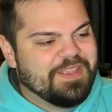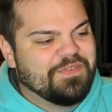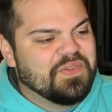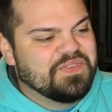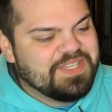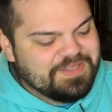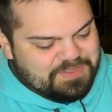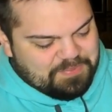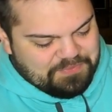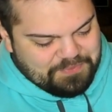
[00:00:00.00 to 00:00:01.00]
If you've seen
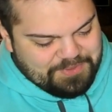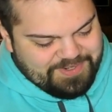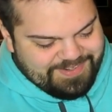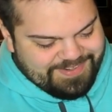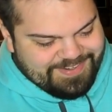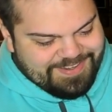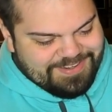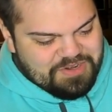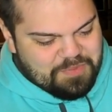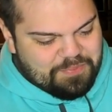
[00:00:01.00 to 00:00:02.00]
this before,
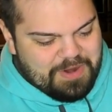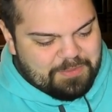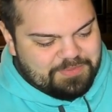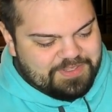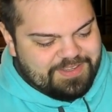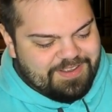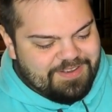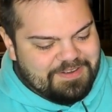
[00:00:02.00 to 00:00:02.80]
you're probably